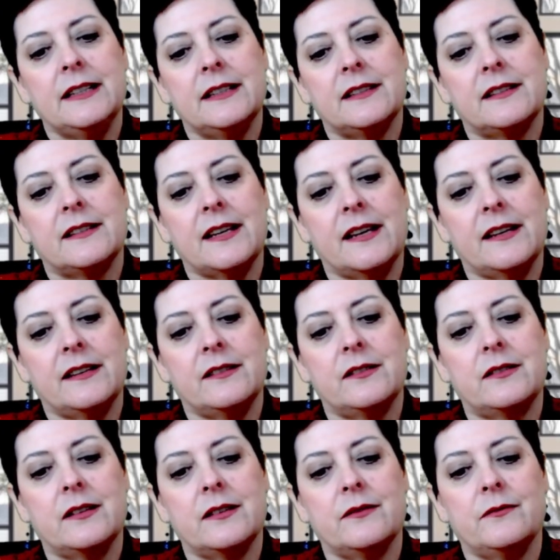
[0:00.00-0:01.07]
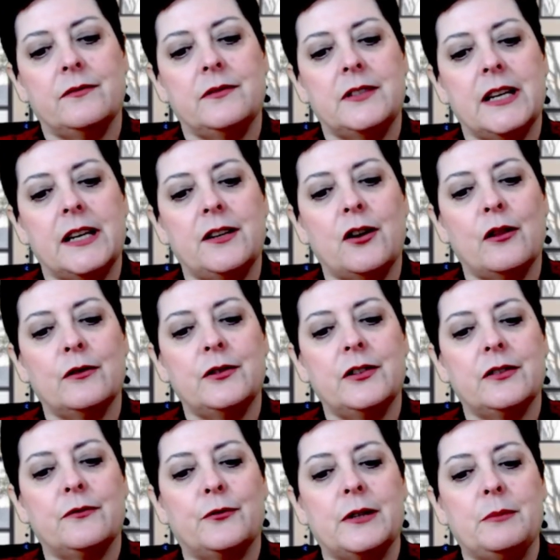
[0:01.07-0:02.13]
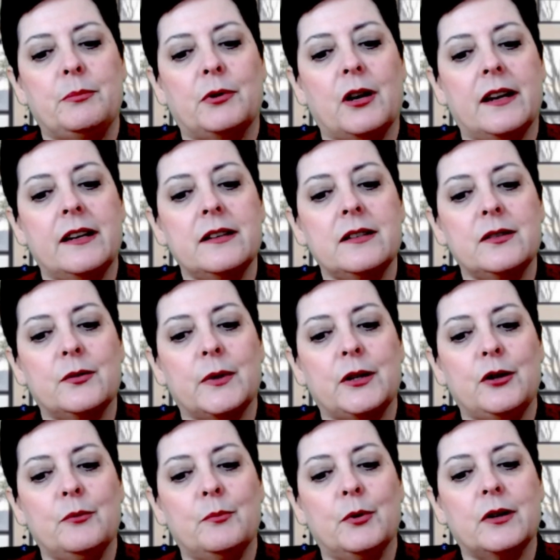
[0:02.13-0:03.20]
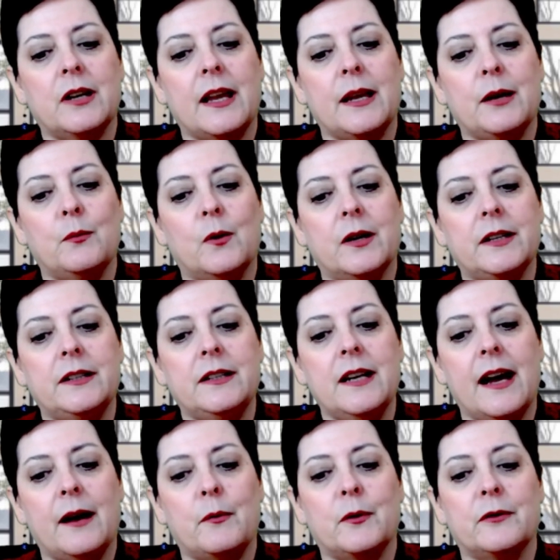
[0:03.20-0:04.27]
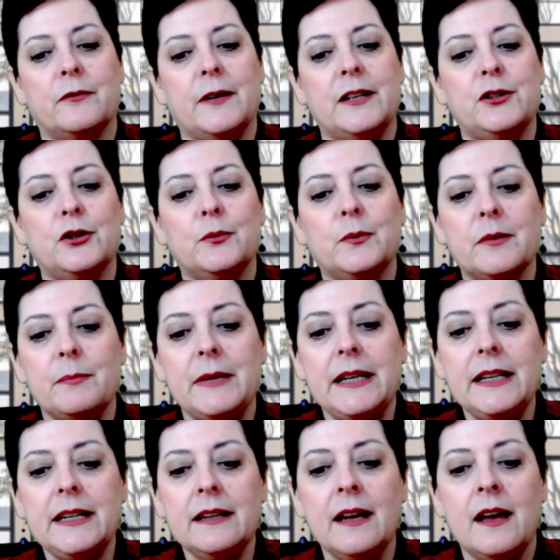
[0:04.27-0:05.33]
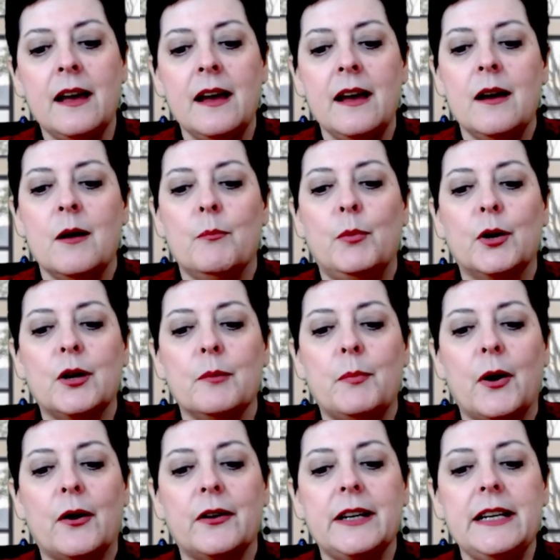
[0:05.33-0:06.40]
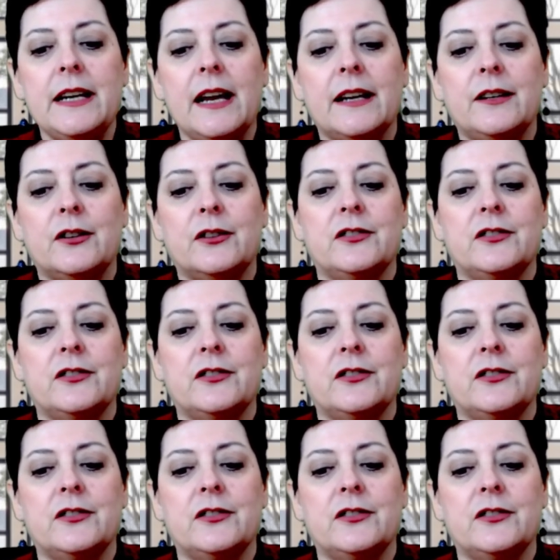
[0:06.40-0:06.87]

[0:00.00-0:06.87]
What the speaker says: It says $10 in free products when you book a 1-hour facial with me. Book a party and earn